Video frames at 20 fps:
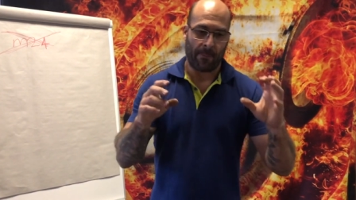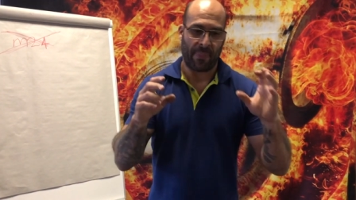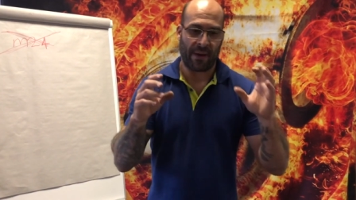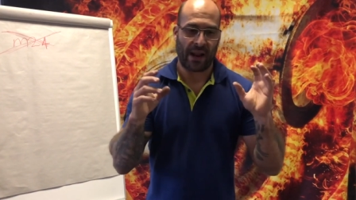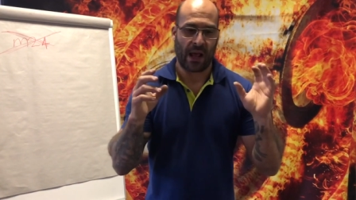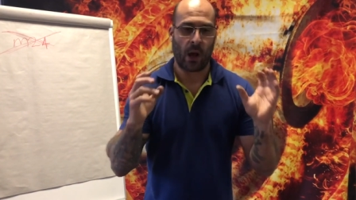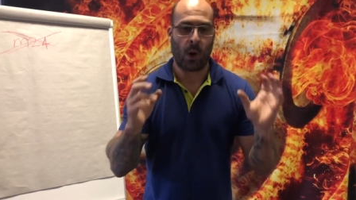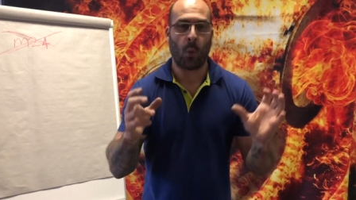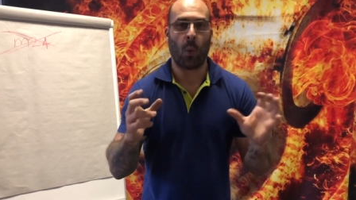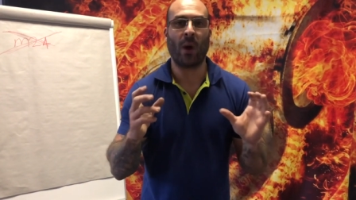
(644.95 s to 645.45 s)

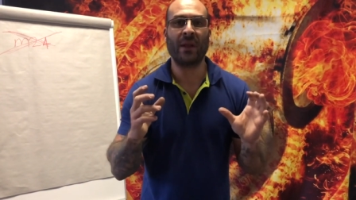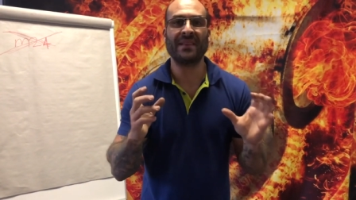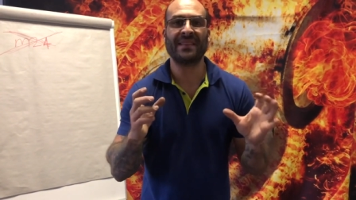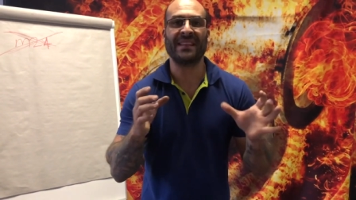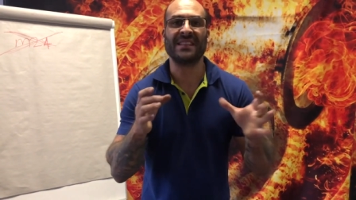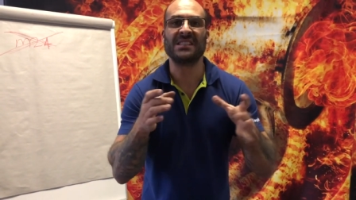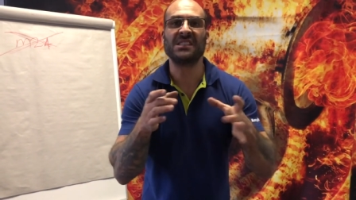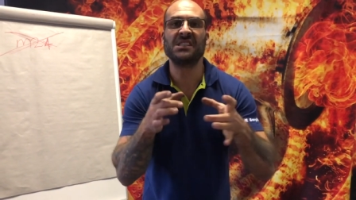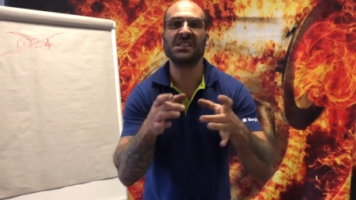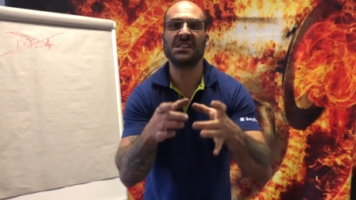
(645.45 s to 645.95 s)
but I want
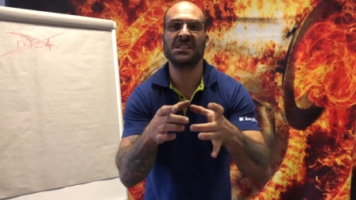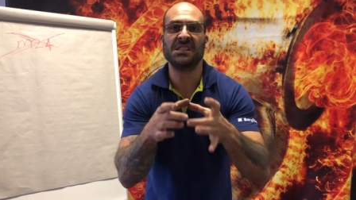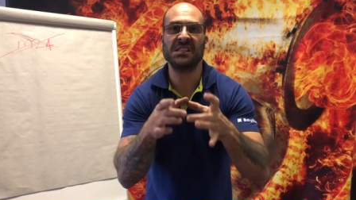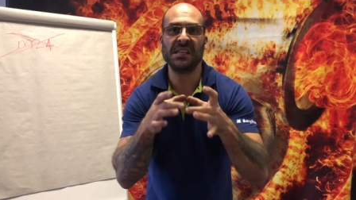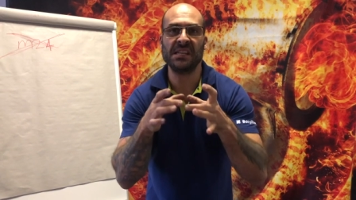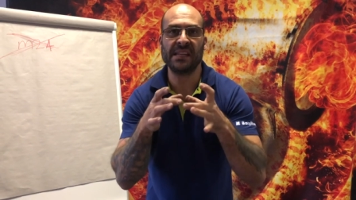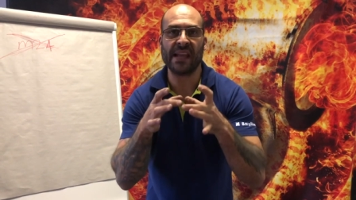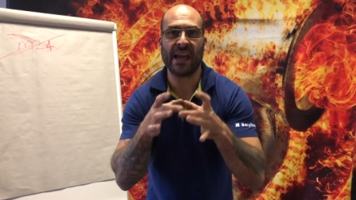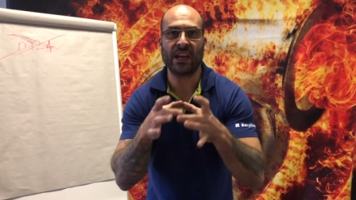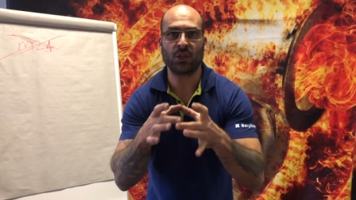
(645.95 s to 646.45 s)
the
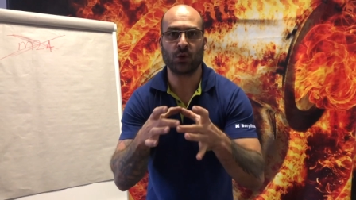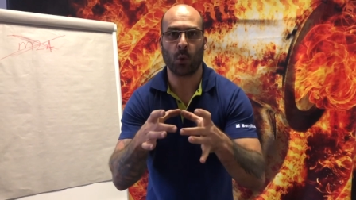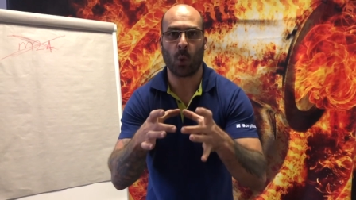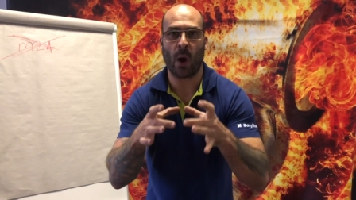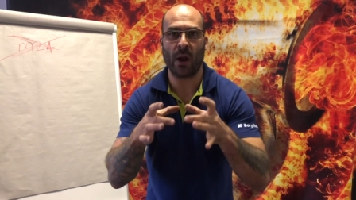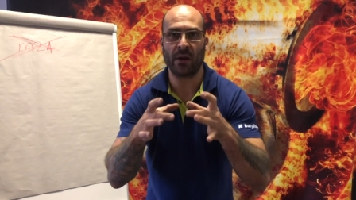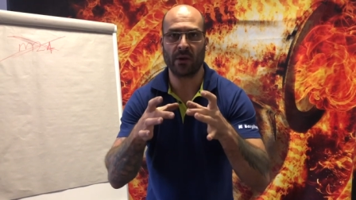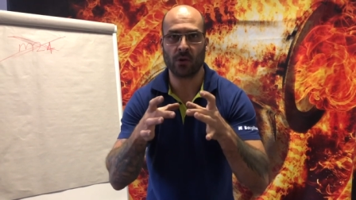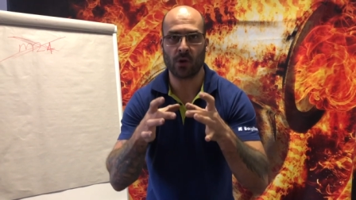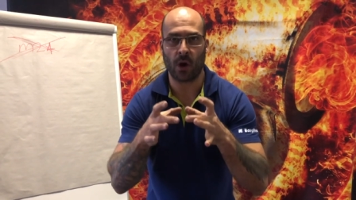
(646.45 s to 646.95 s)
sixty dash
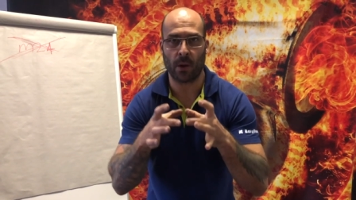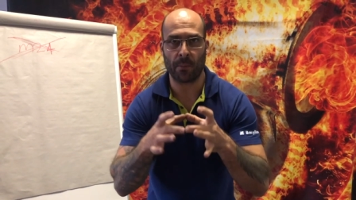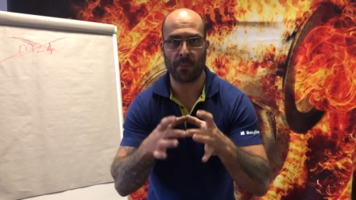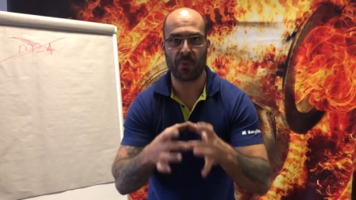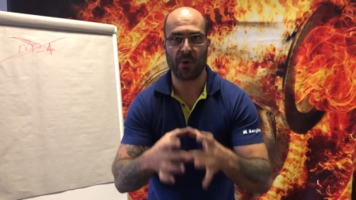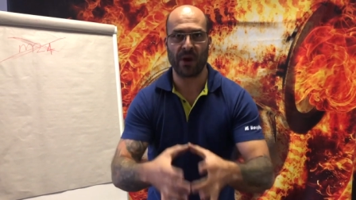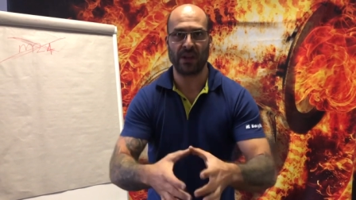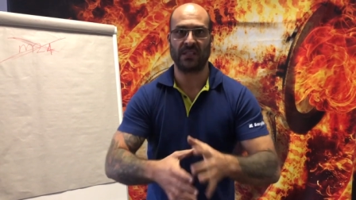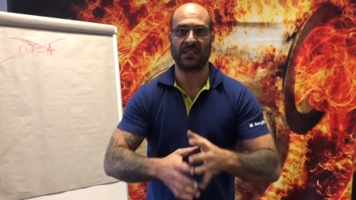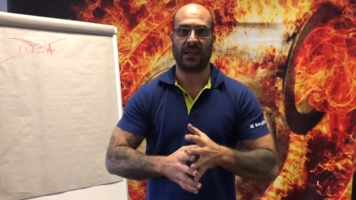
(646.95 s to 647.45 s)
one
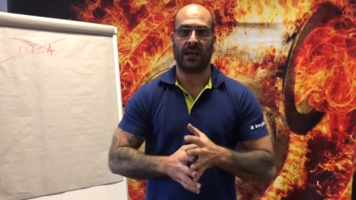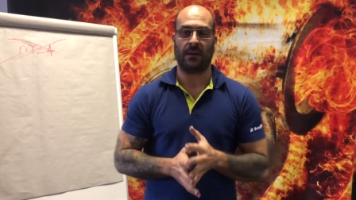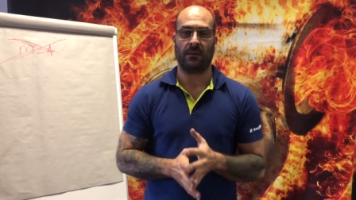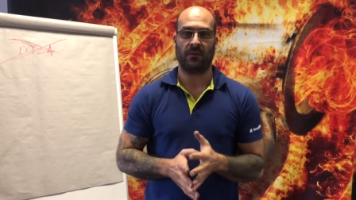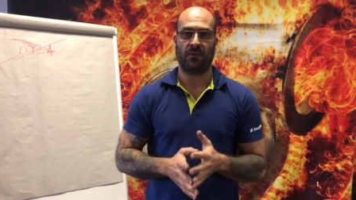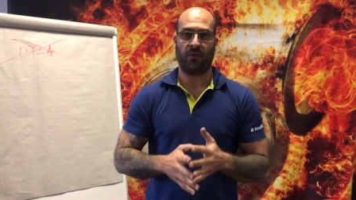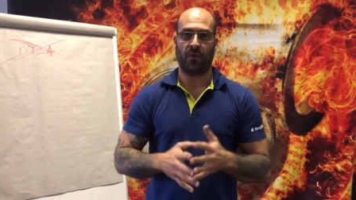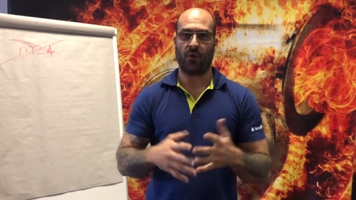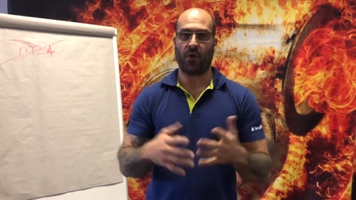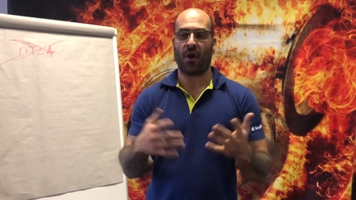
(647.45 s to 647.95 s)
compressor,
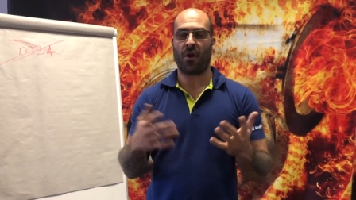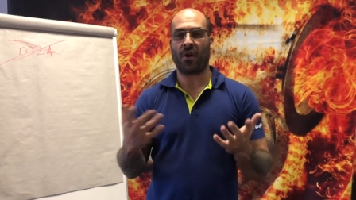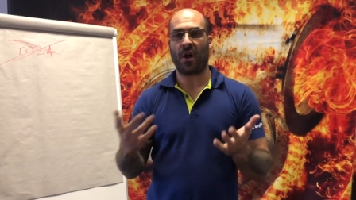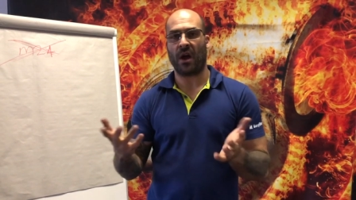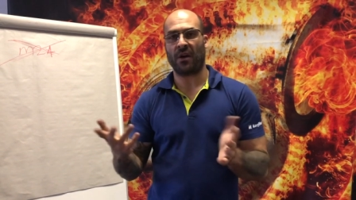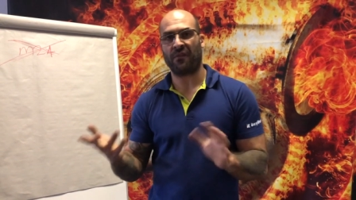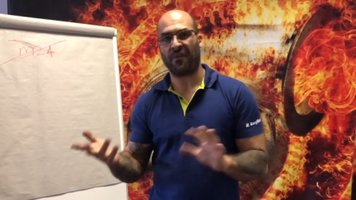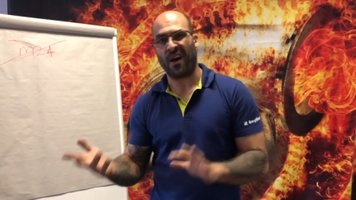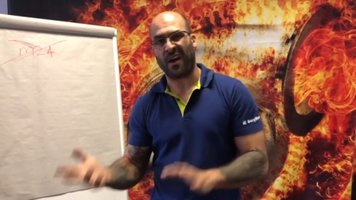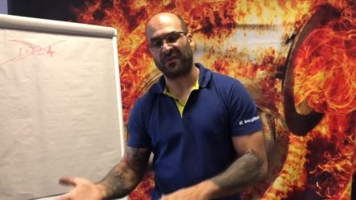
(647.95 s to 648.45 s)
four oh
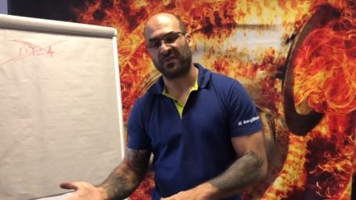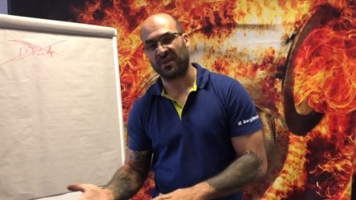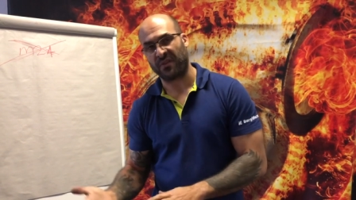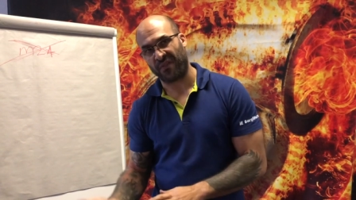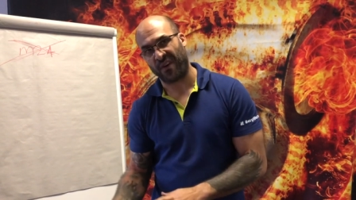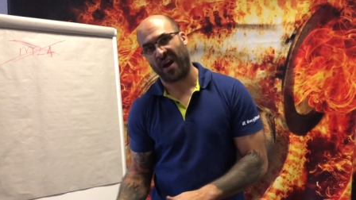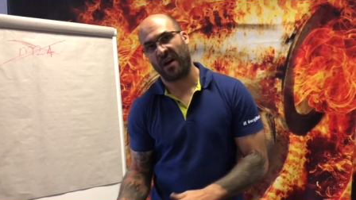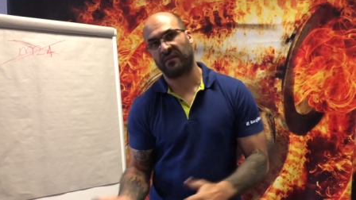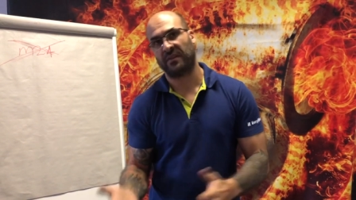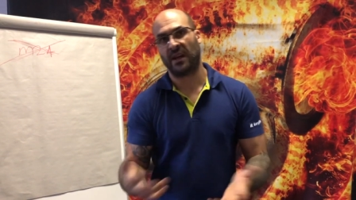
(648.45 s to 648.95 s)
nine five three
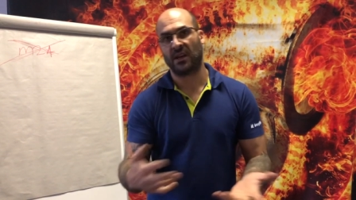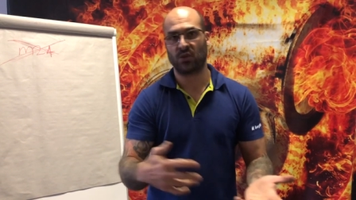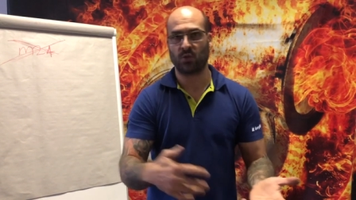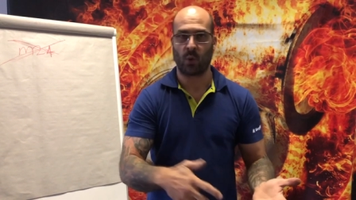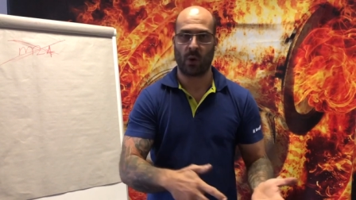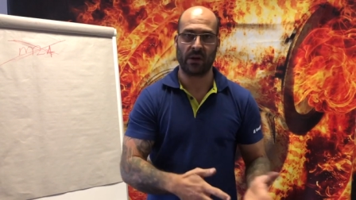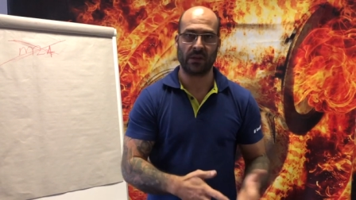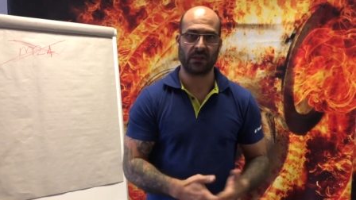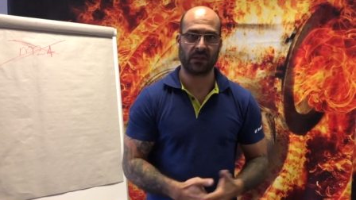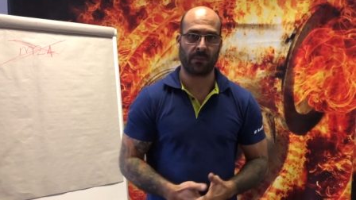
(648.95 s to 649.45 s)
five dash
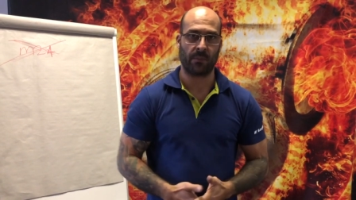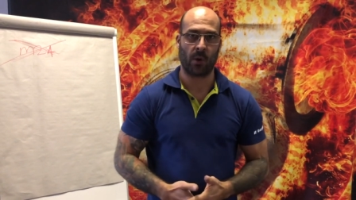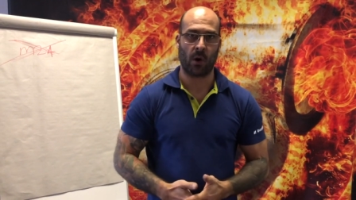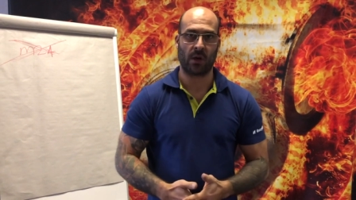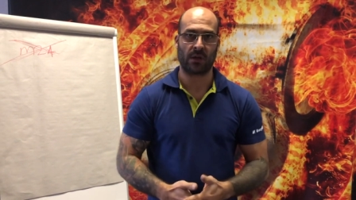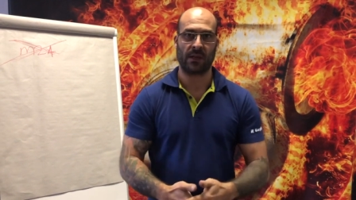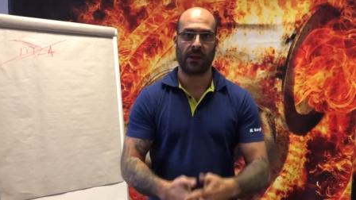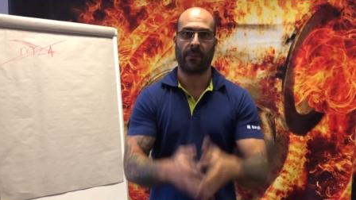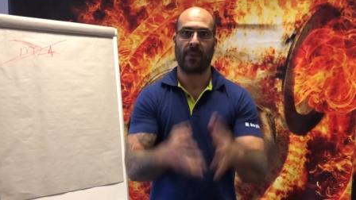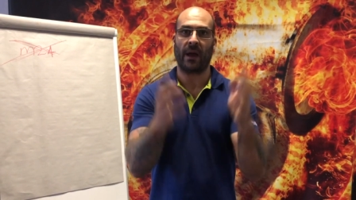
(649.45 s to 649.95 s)
one is the
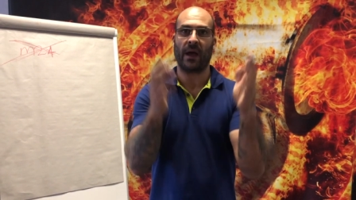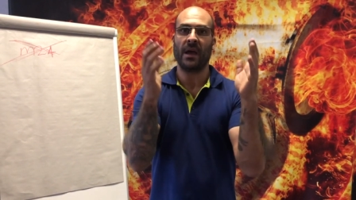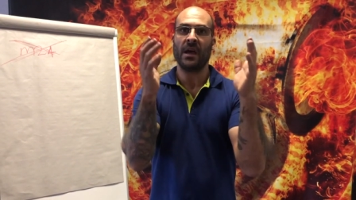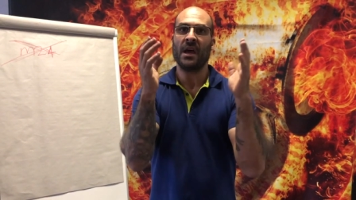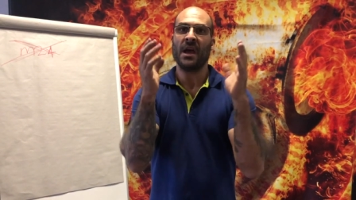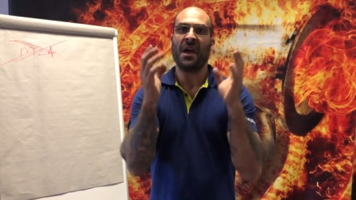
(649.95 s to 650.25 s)
part number.